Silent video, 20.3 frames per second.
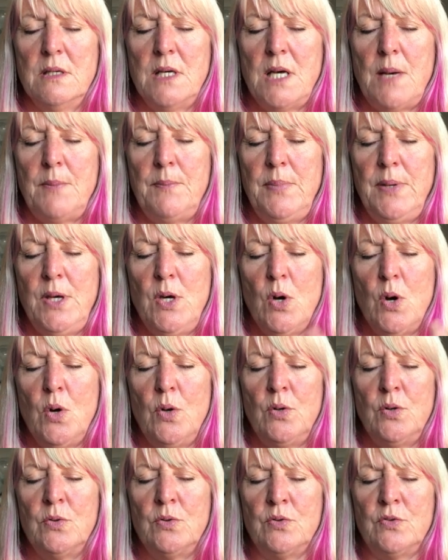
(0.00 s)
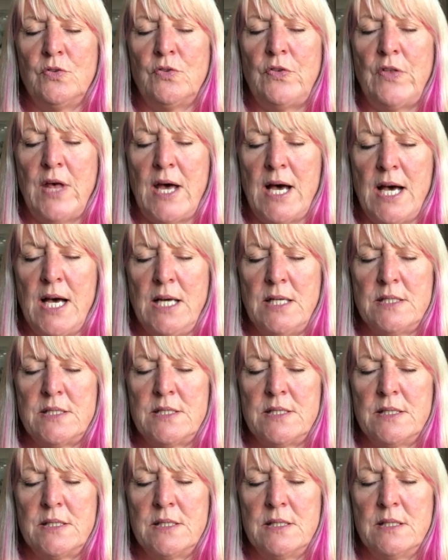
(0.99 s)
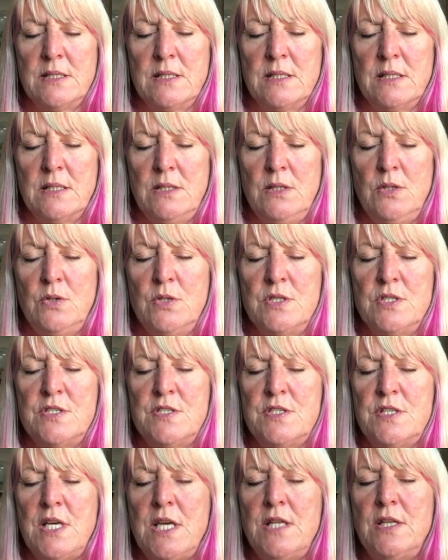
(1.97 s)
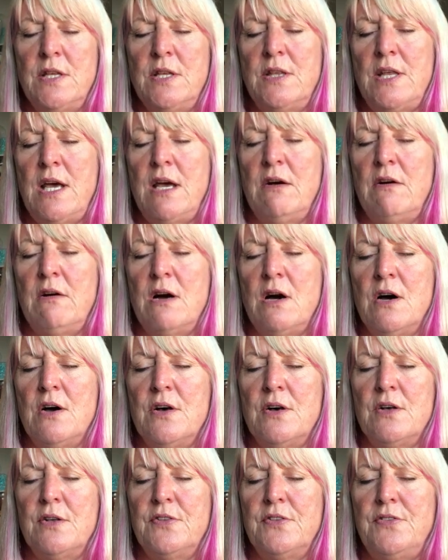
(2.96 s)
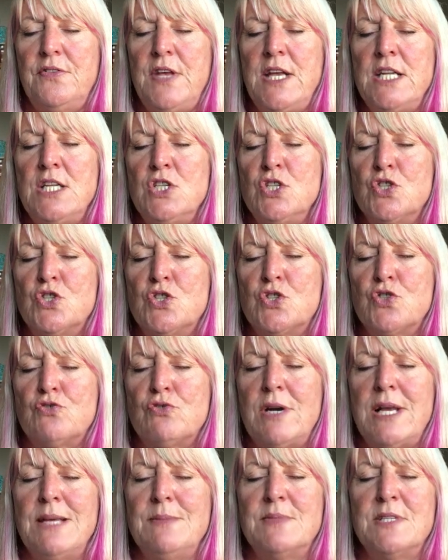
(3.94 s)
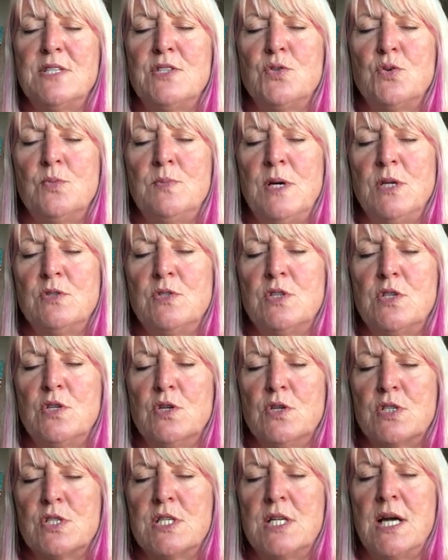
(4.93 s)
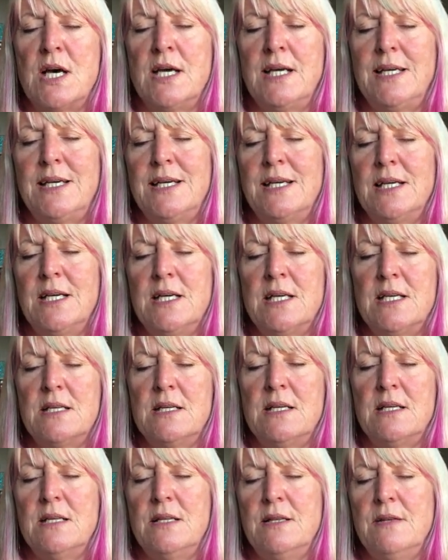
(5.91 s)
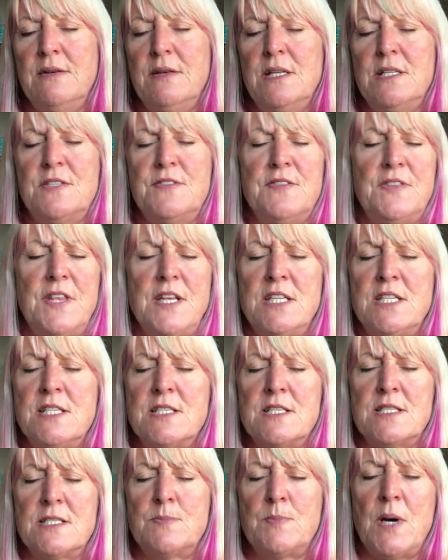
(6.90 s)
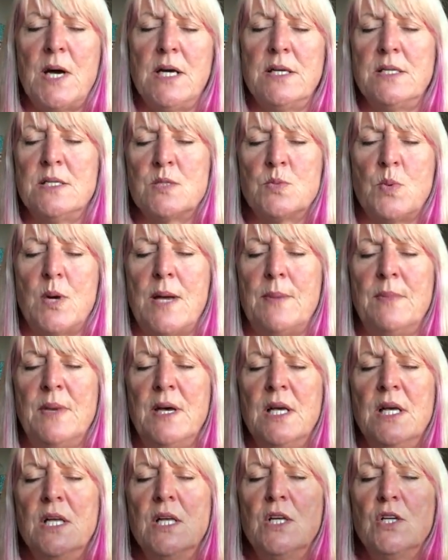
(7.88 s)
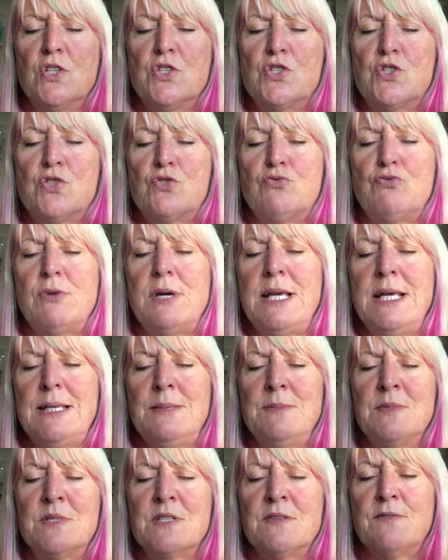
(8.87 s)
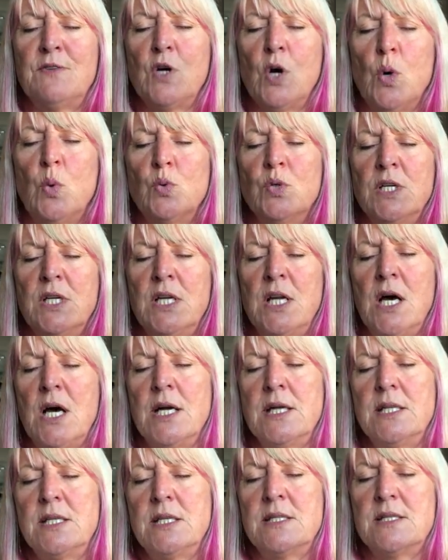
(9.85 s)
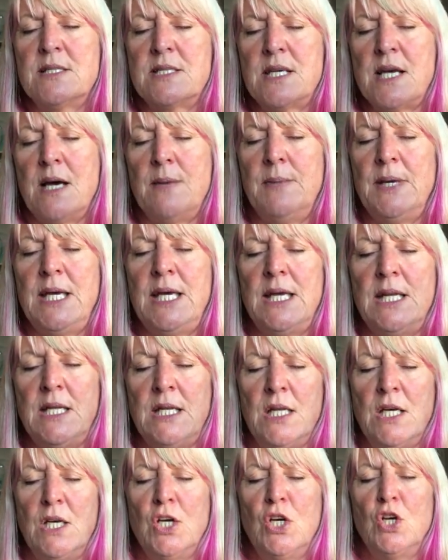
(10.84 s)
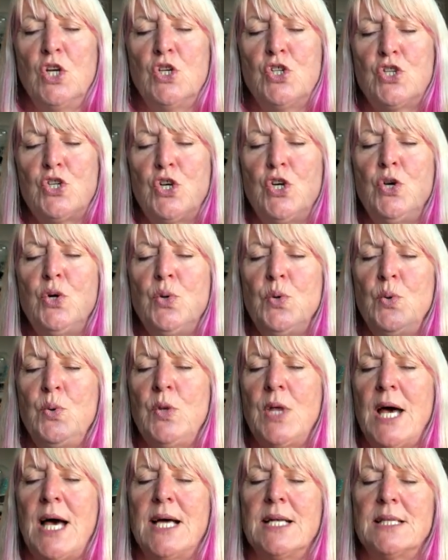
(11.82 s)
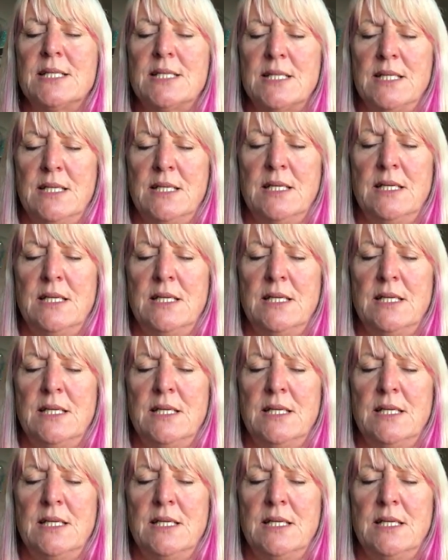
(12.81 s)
And beyond that, you can see that there are thin streams. It almost looks like as thin as a spider's web, streams of golden light that's coming in to that